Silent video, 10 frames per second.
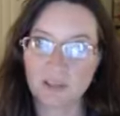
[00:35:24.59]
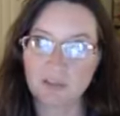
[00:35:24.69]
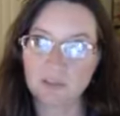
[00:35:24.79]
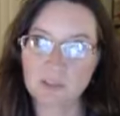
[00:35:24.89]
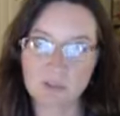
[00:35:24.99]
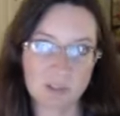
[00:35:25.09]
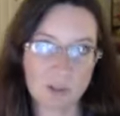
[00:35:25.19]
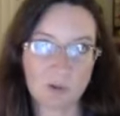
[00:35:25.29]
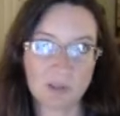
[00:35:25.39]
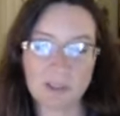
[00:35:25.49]
even if it
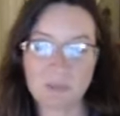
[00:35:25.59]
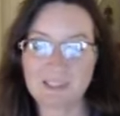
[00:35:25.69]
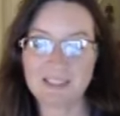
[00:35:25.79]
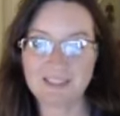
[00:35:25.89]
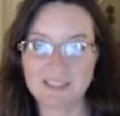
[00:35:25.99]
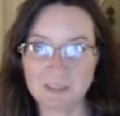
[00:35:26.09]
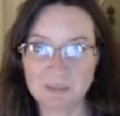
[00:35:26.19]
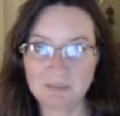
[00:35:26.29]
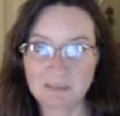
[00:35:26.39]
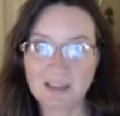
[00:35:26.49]
totally upsets them,